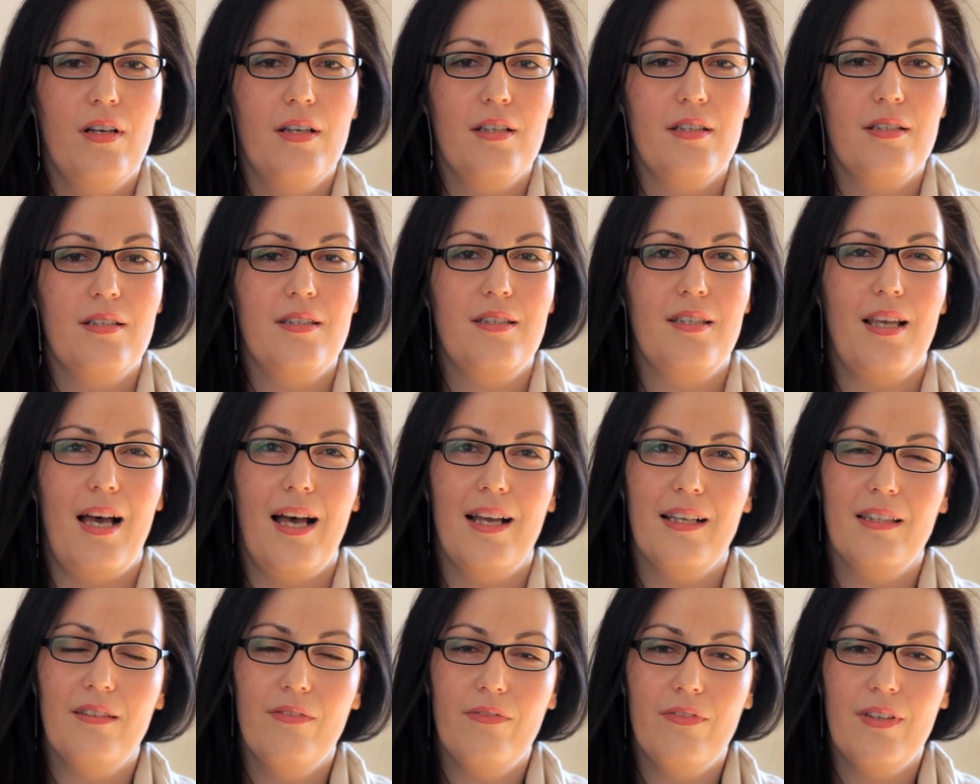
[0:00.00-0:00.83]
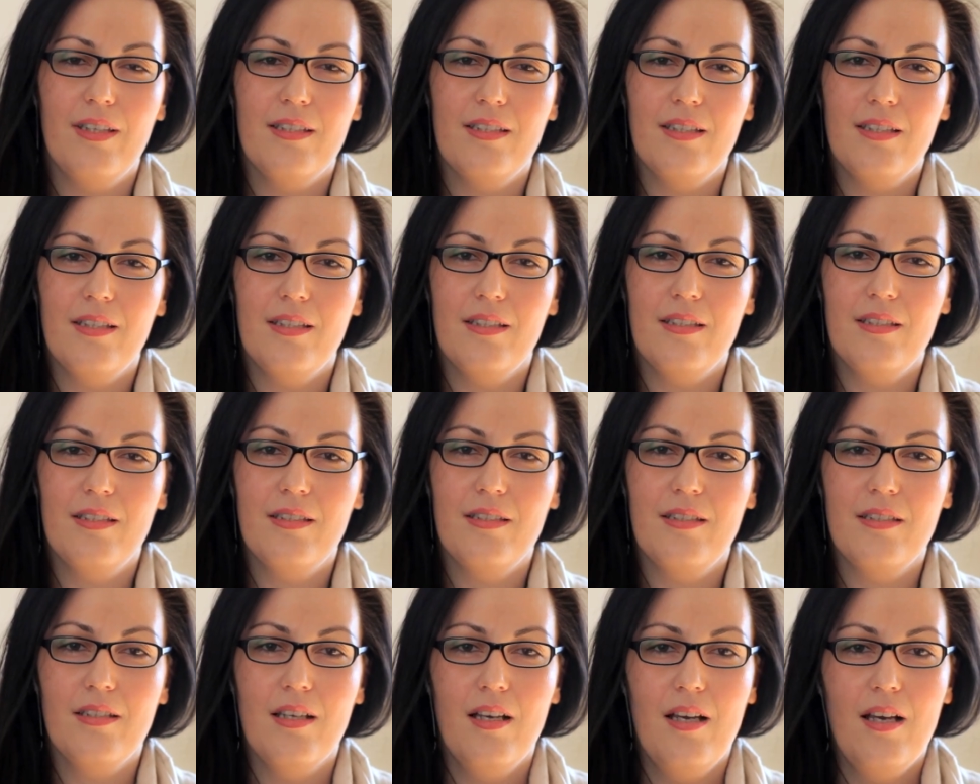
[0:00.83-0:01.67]
site
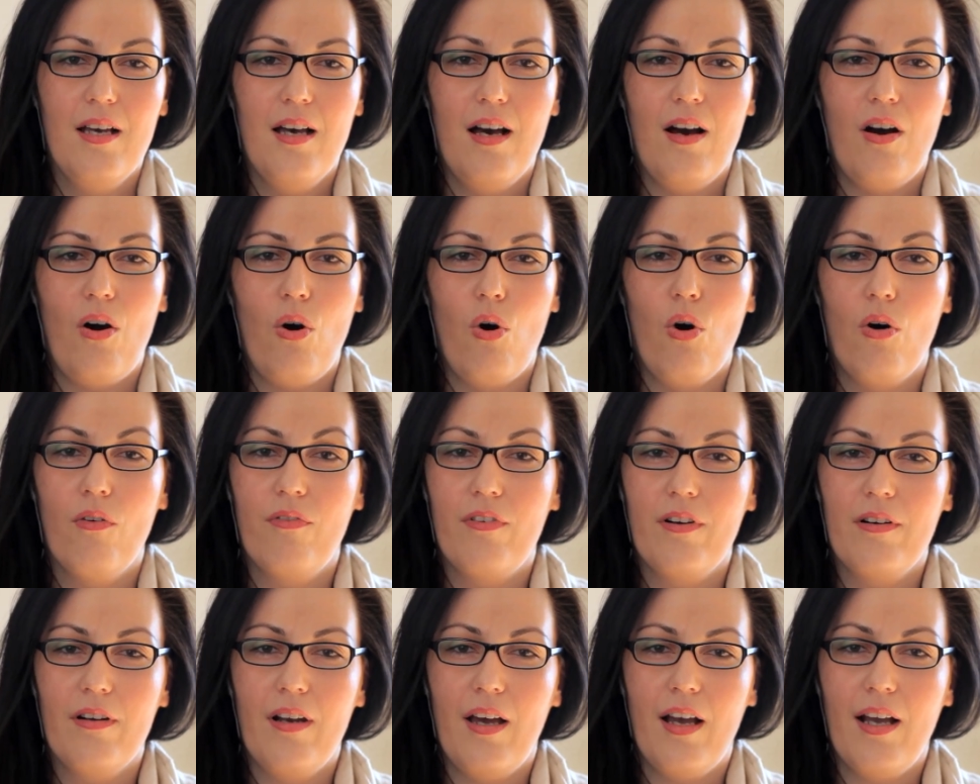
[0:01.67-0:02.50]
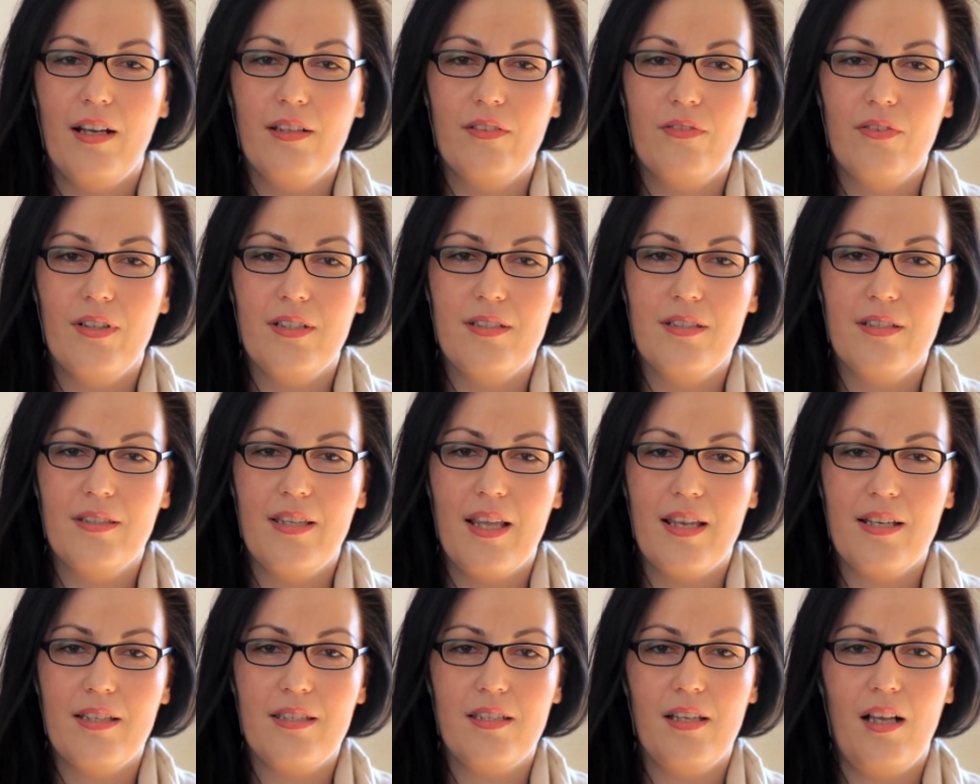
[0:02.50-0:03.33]
visits, overnight
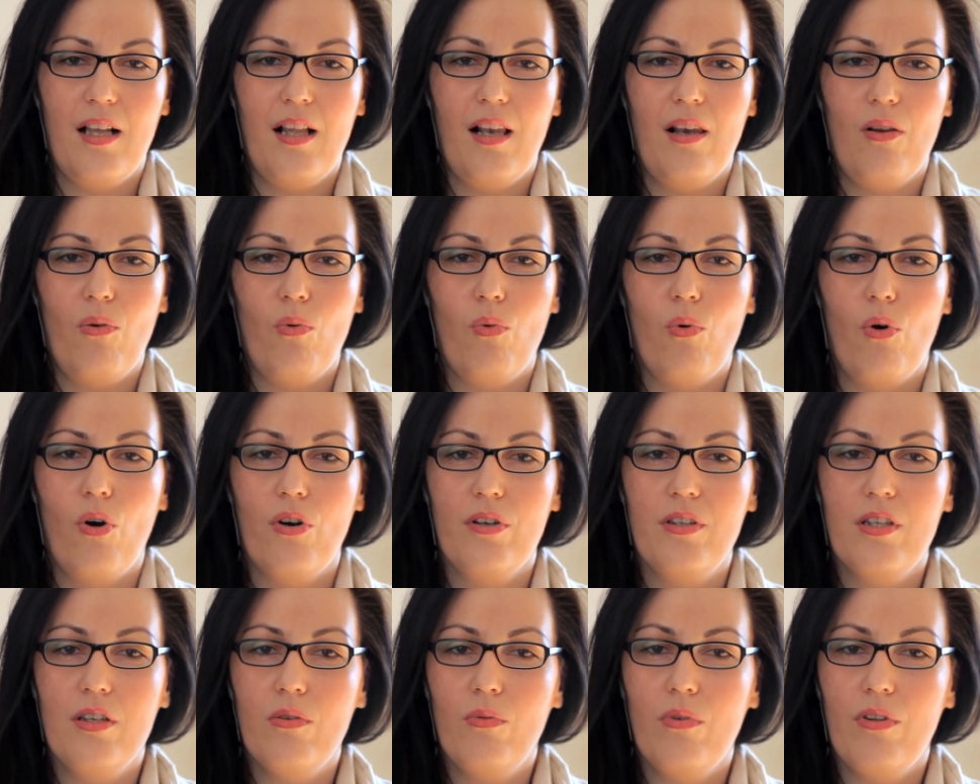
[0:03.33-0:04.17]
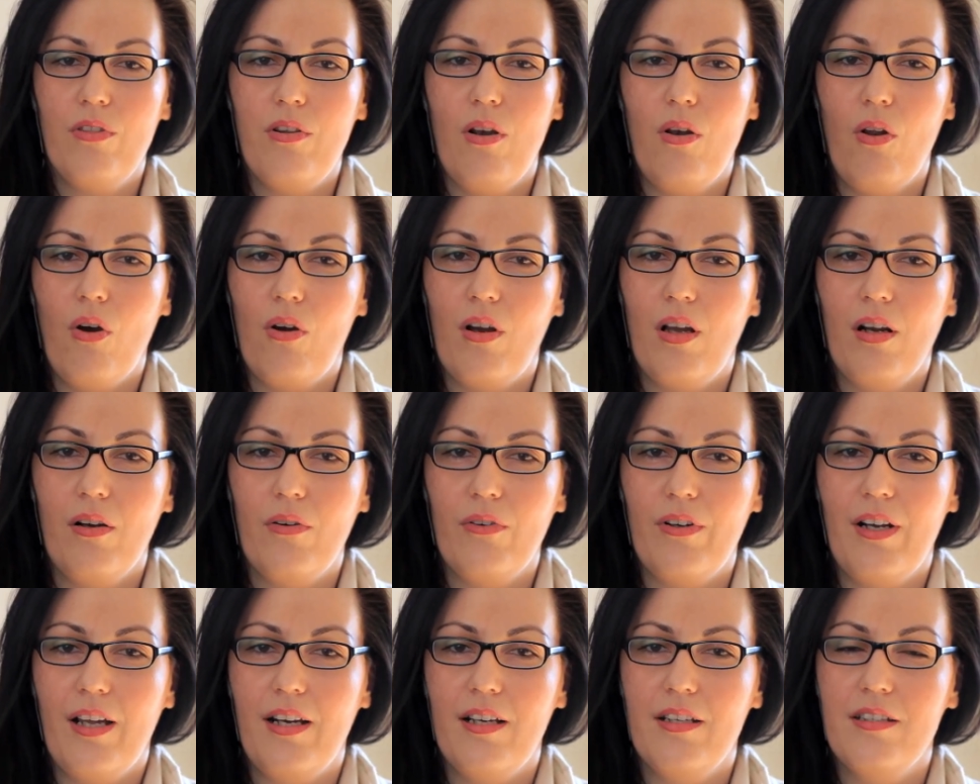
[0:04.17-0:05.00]
residential, working with local
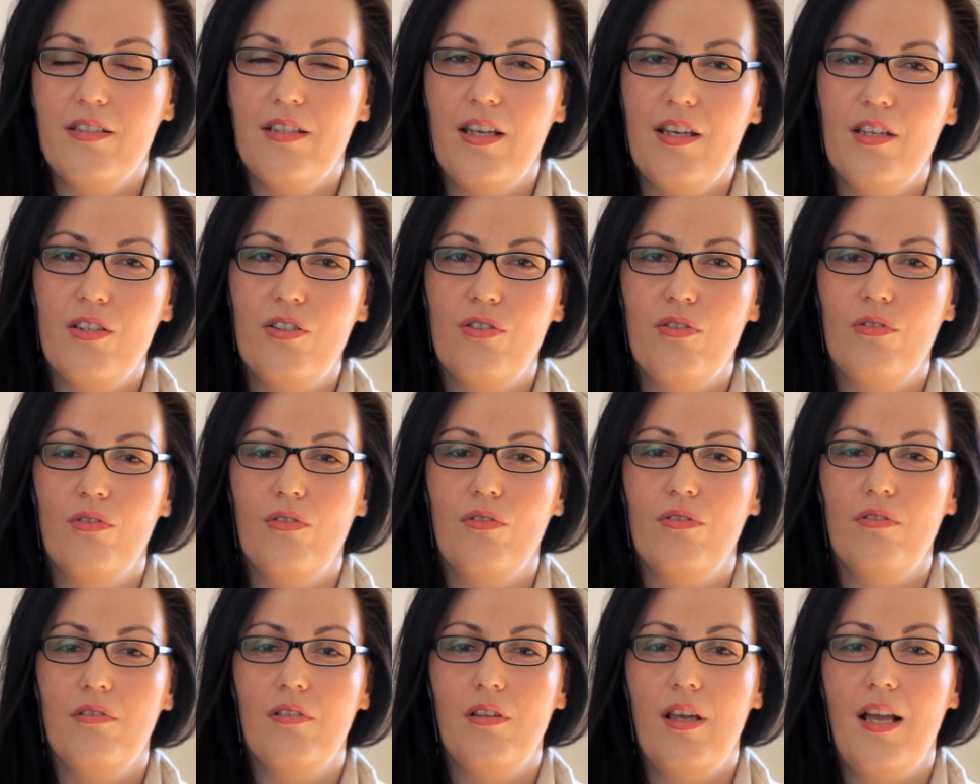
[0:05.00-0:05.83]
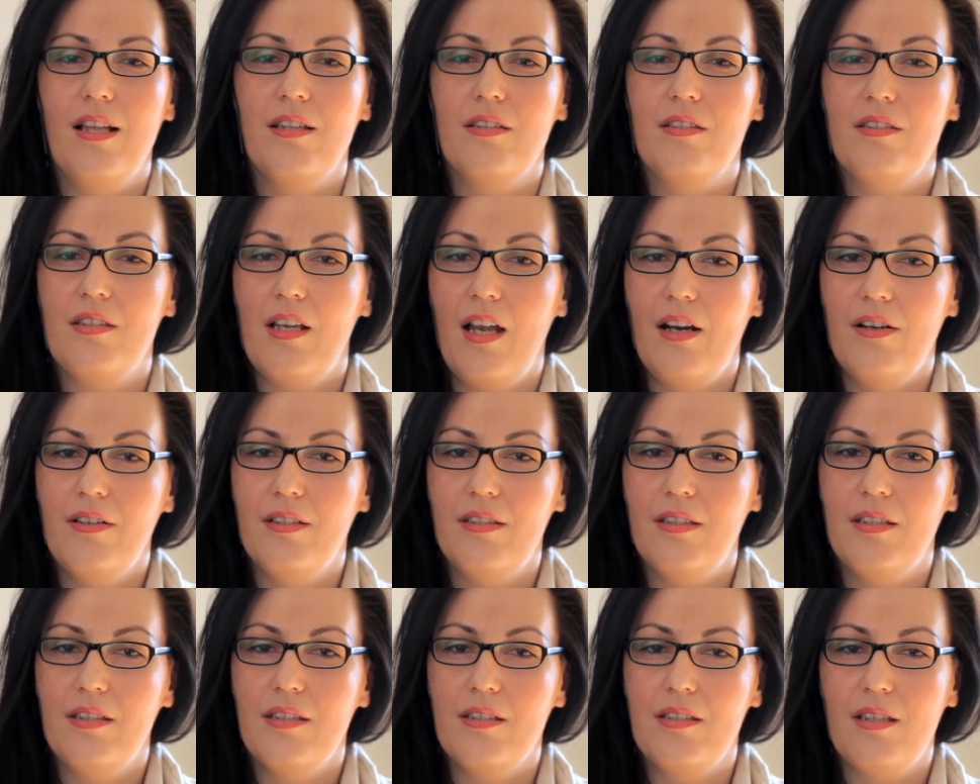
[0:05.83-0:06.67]
organizations and
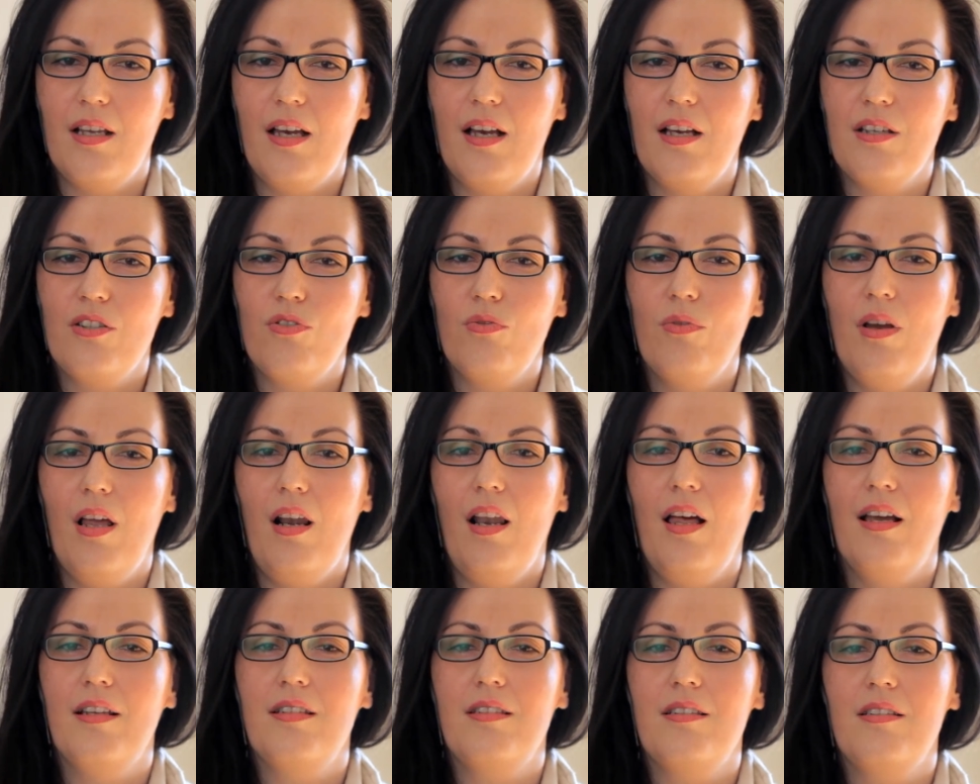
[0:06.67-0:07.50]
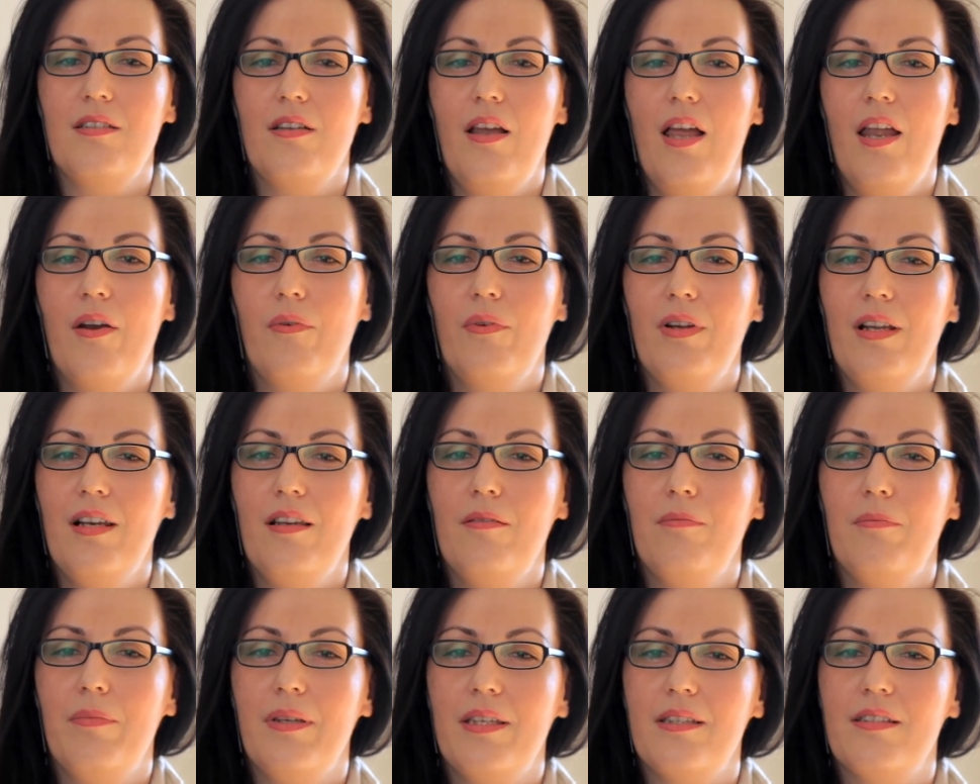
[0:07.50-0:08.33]
charities, as well as a
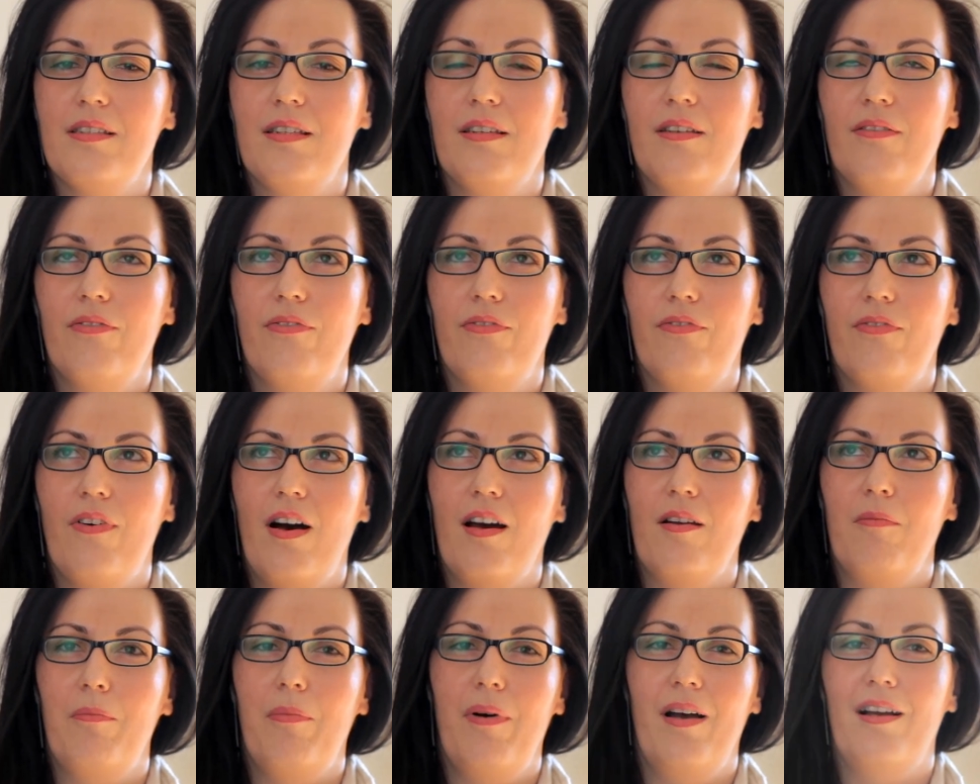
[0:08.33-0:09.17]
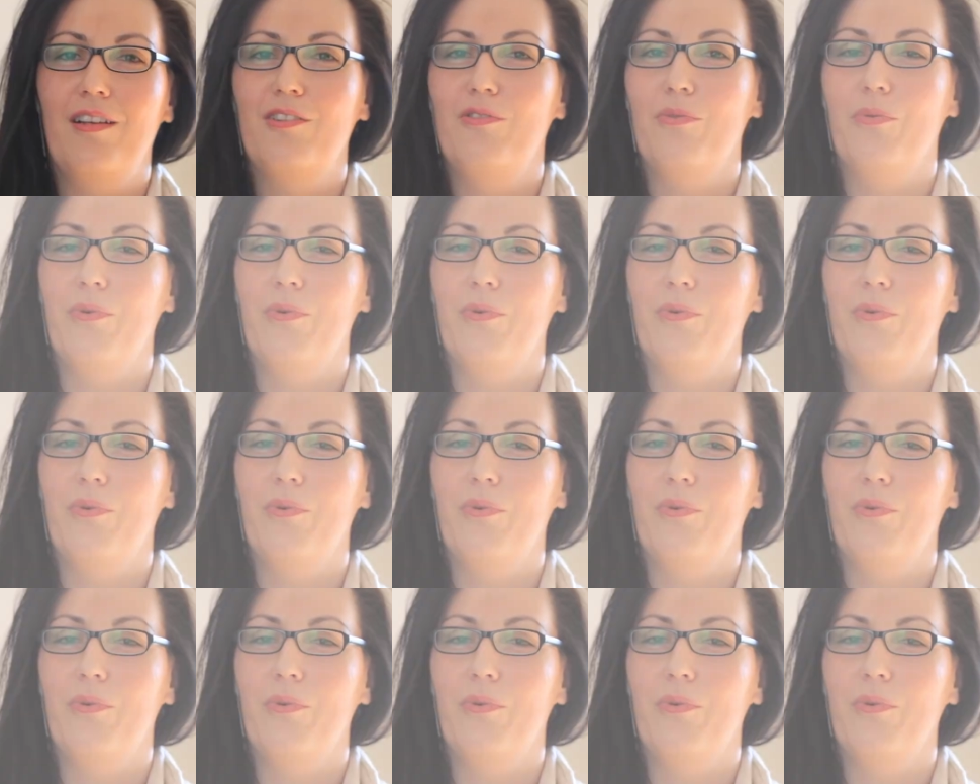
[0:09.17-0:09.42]
really busy, fun-packed